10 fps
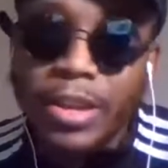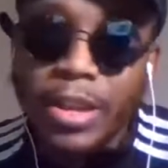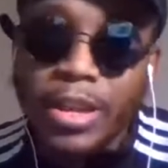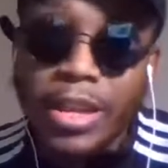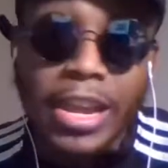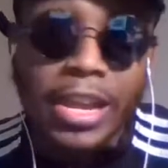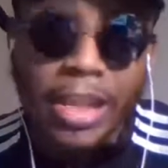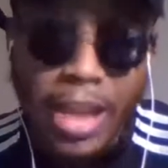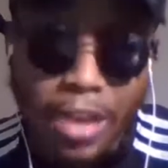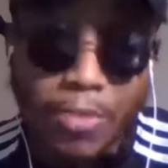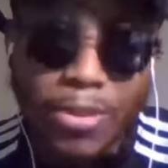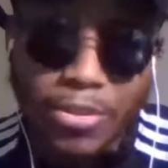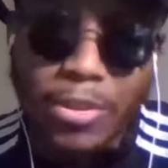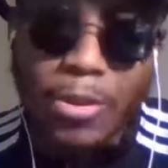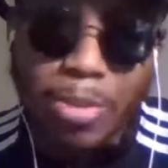Like a lot of
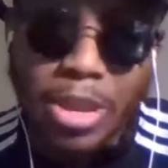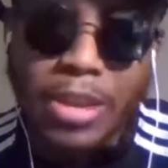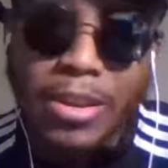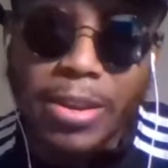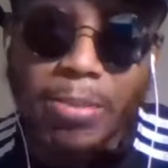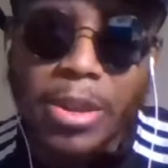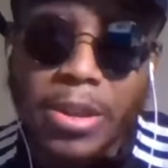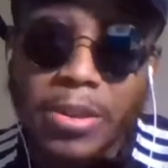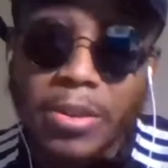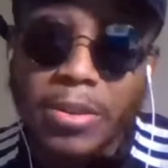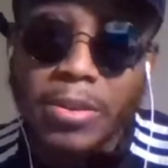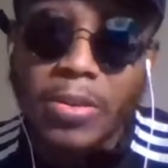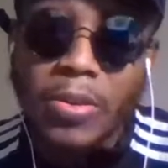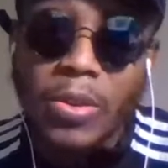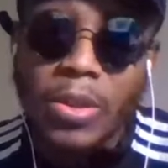us in the pandemic,
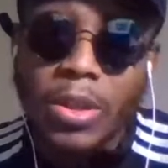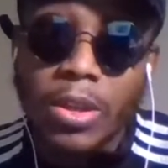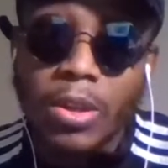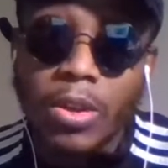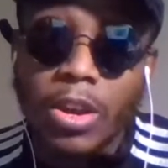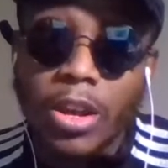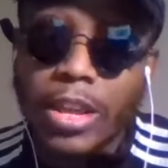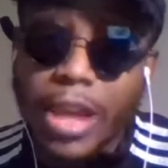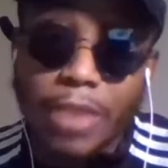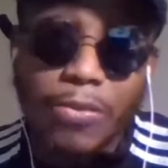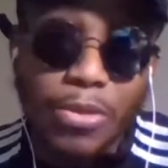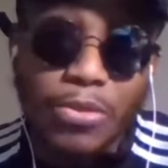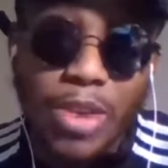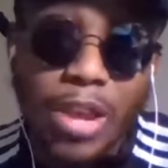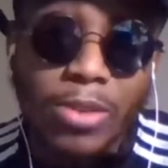a lot of us
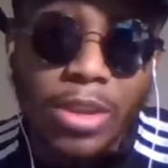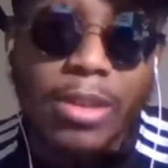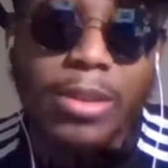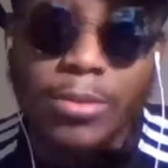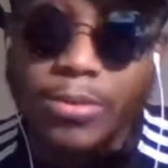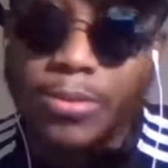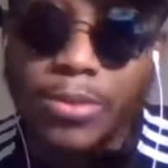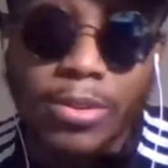found love.